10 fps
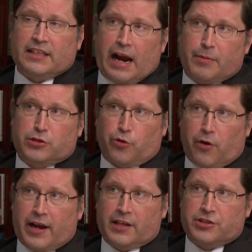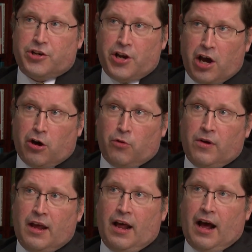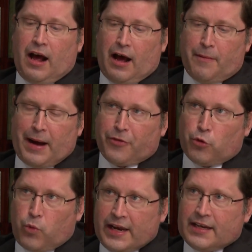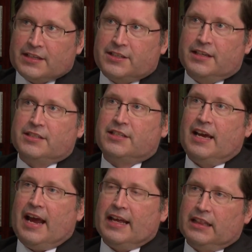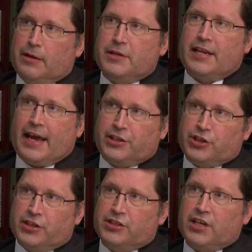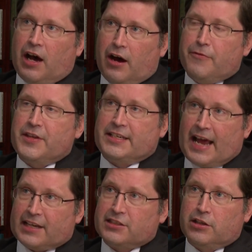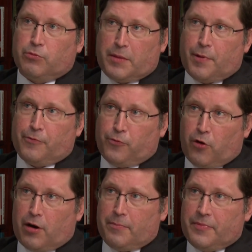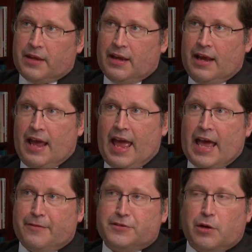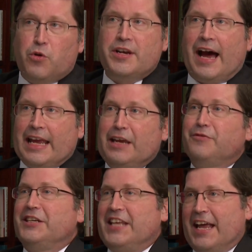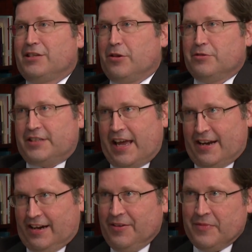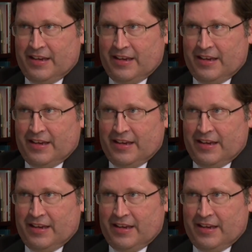laboratorians know about the weaknesses and limitations of the tests that we perform. And if someone naively takes those data